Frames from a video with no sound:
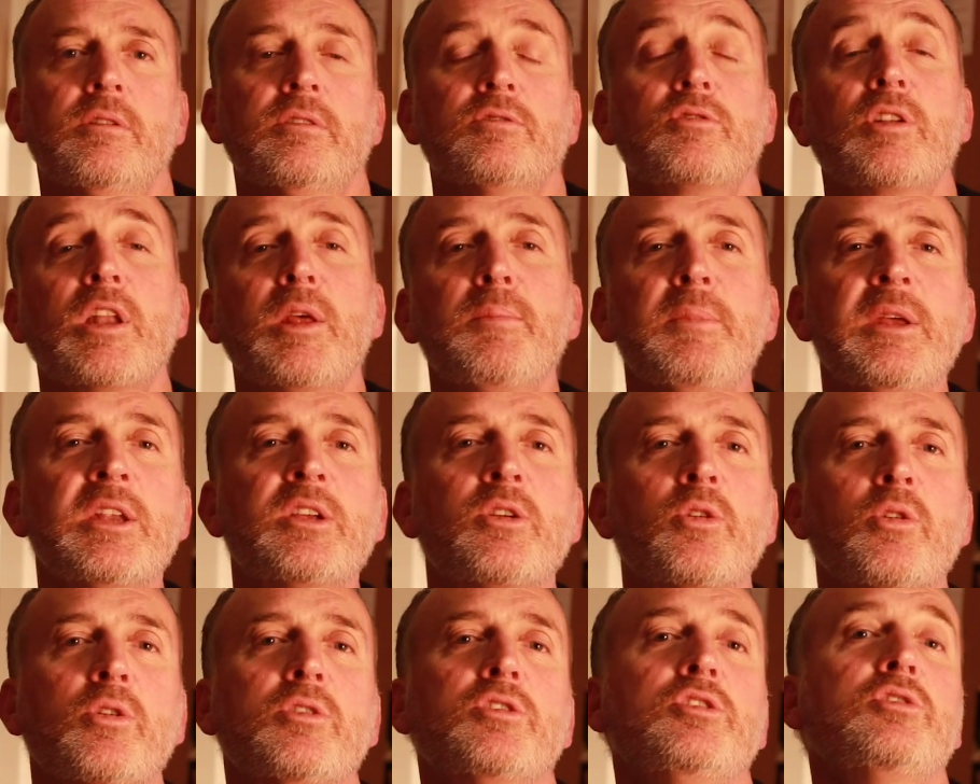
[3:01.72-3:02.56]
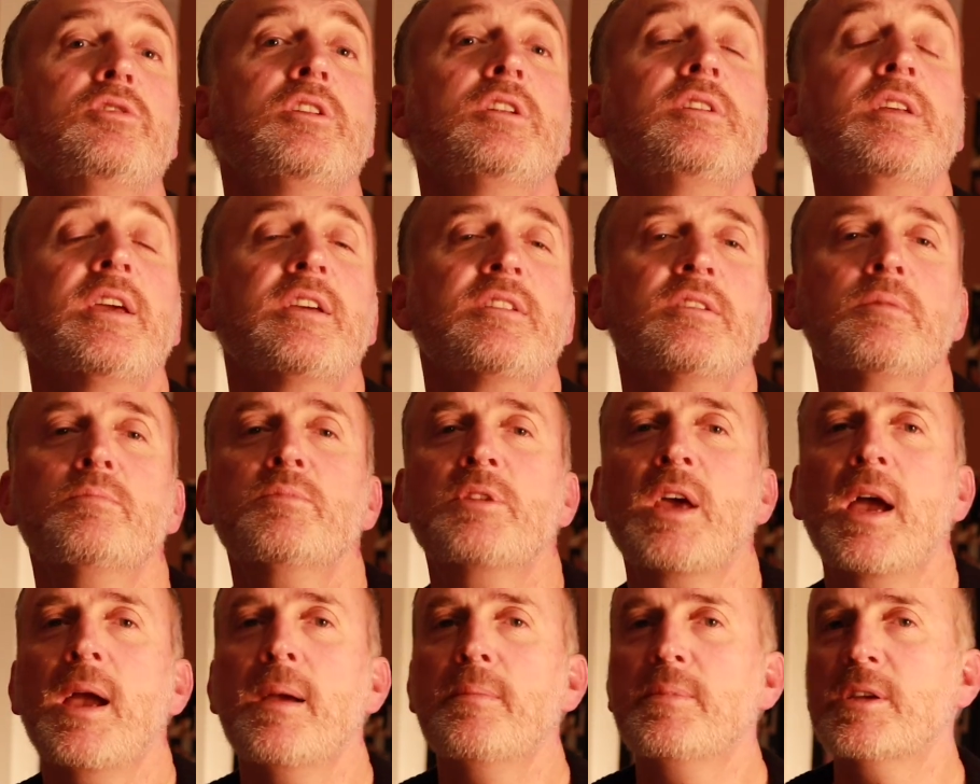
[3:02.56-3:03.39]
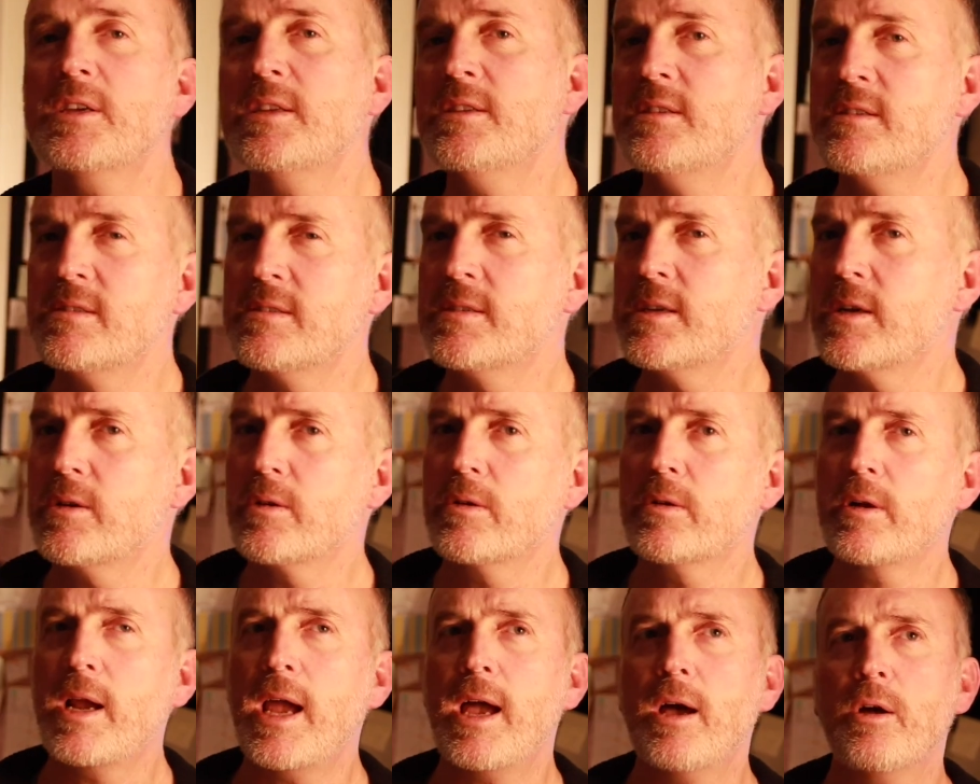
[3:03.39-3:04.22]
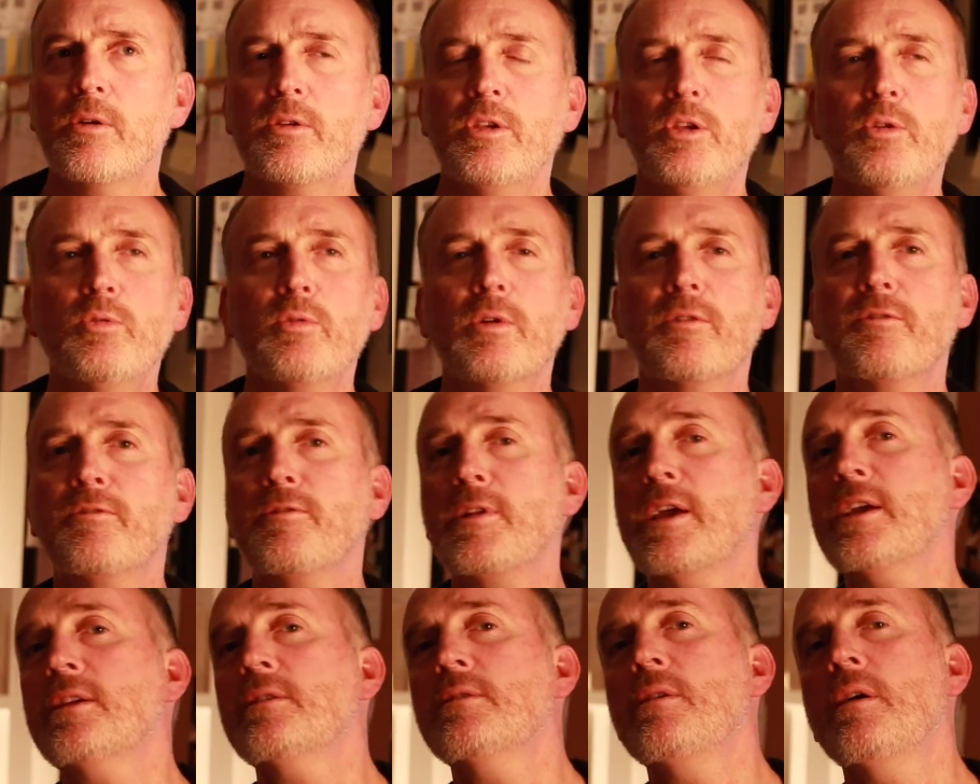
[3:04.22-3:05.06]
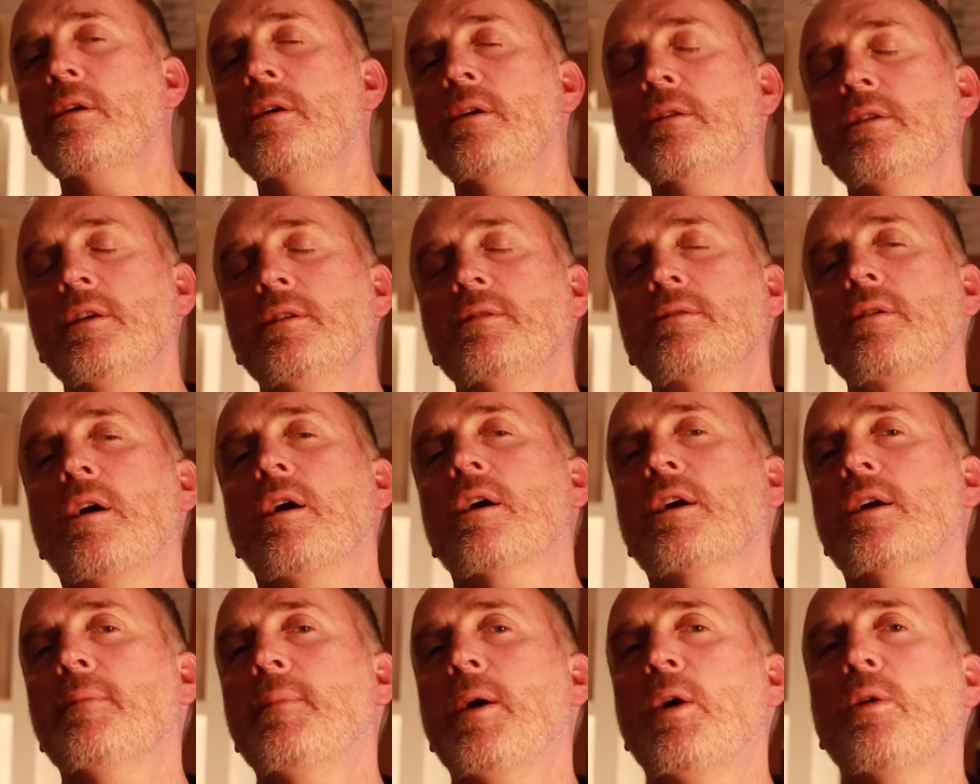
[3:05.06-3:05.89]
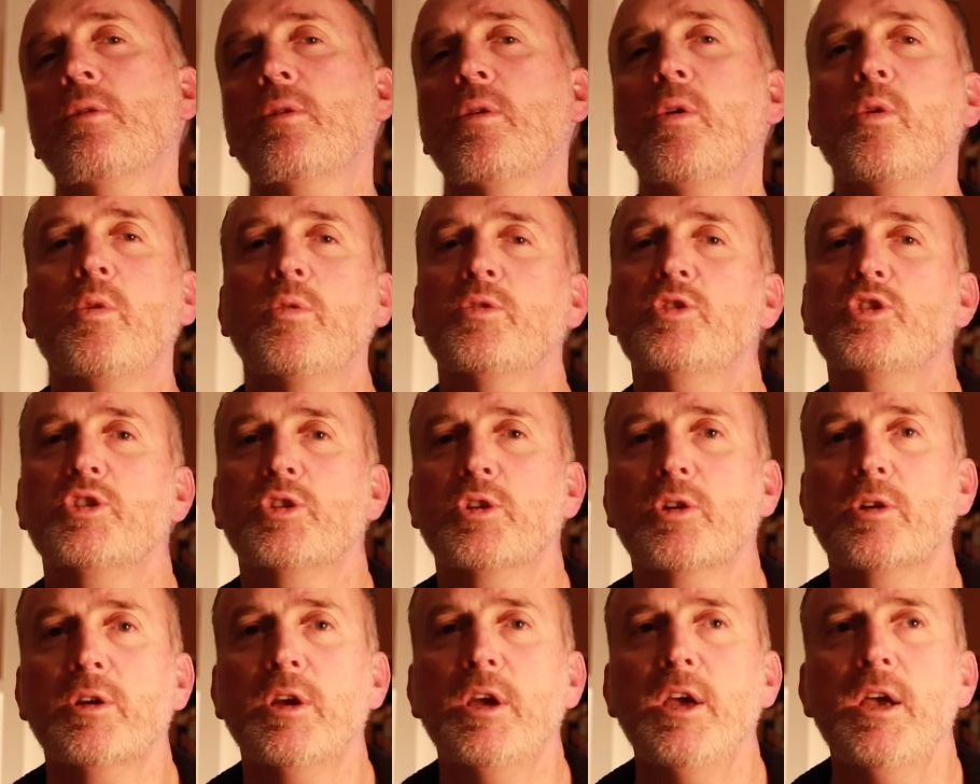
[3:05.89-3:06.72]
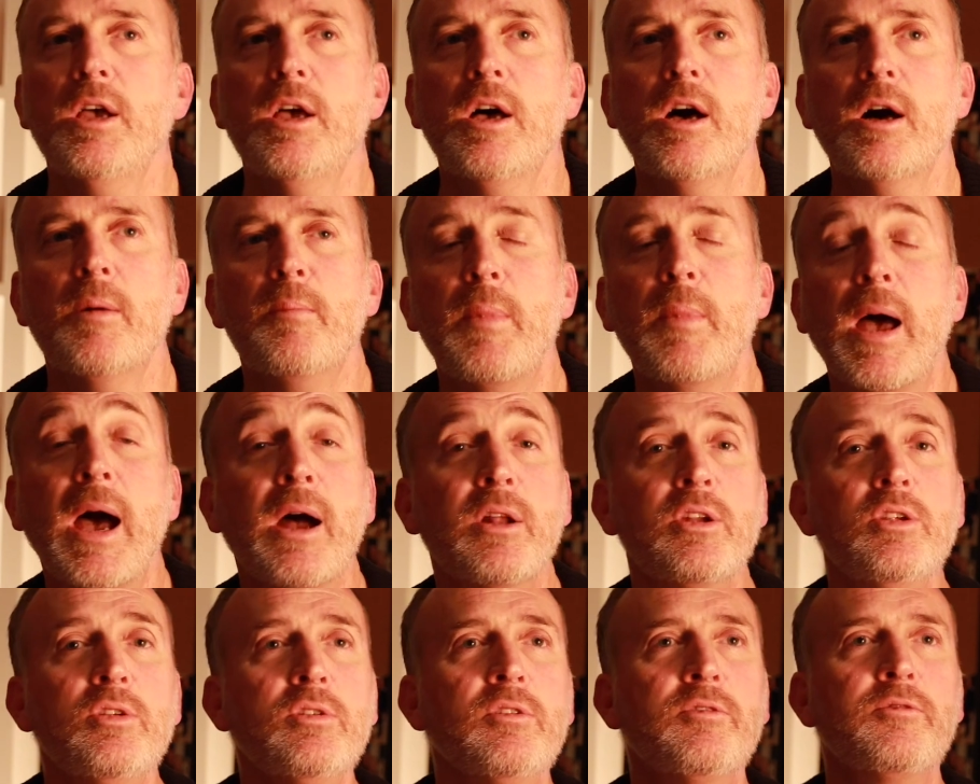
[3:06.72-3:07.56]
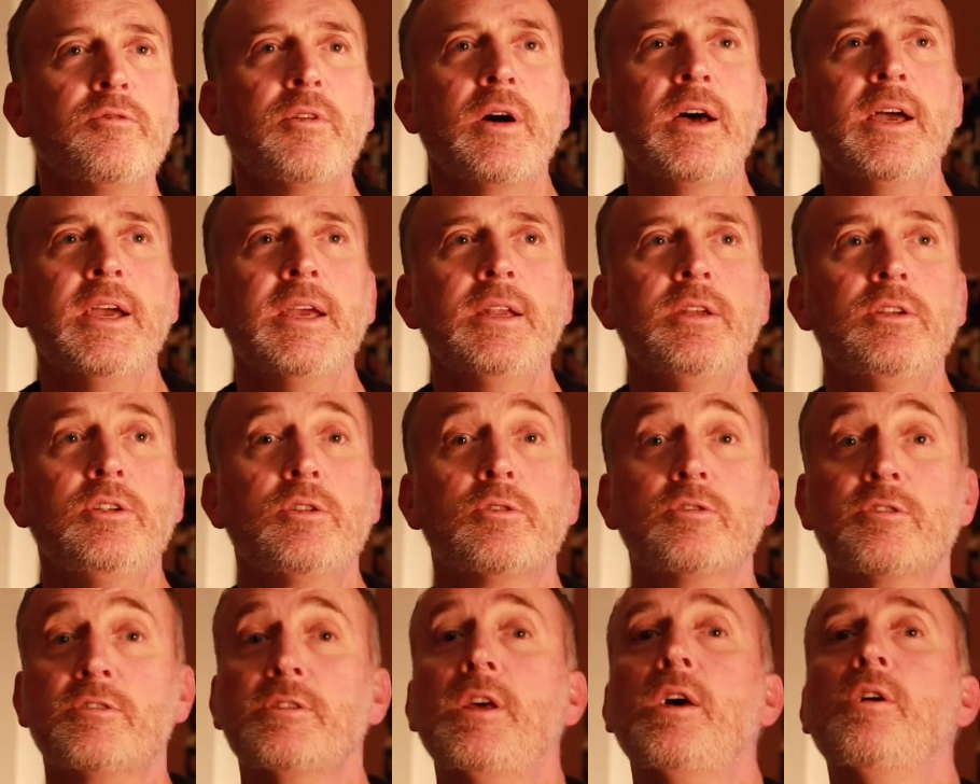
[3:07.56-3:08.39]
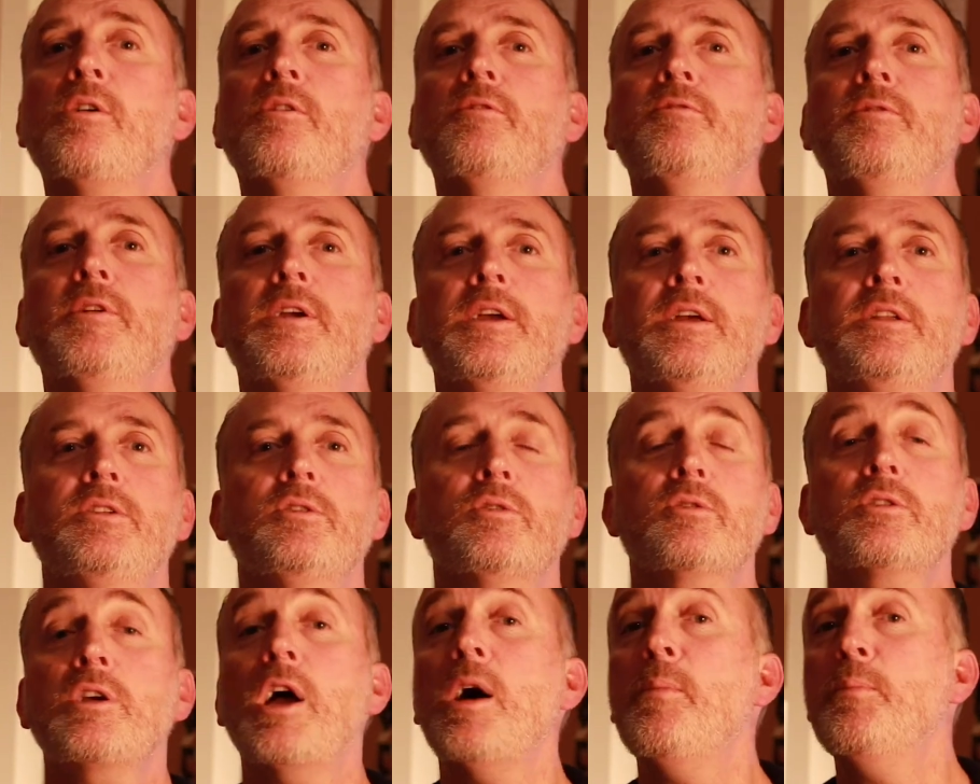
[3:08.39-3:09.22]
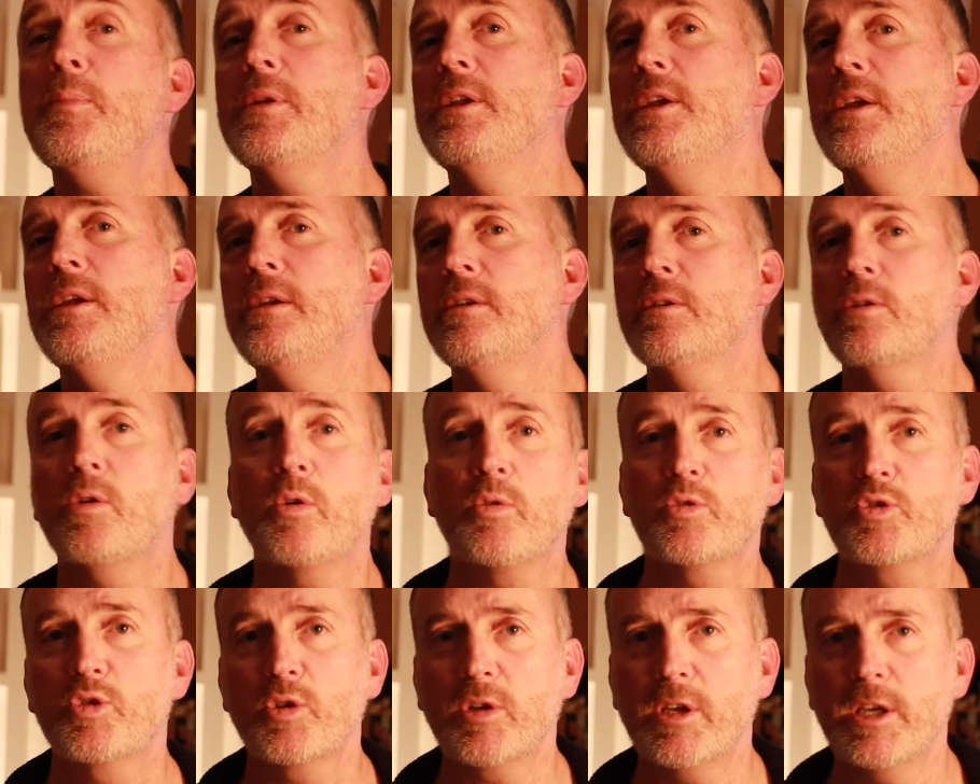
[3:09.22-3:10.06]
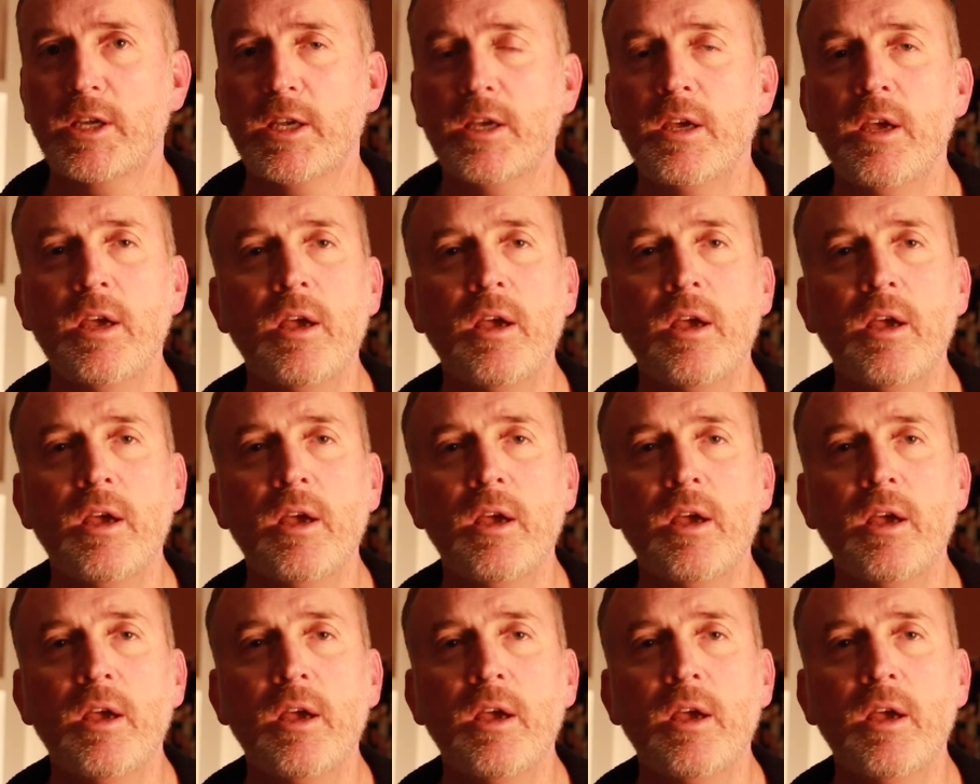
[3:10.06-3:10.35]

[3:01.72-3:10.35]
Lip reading: So let me encourage you to take some time to consider how you reflect on and talk about culture. How do you define yourself and your company culturally?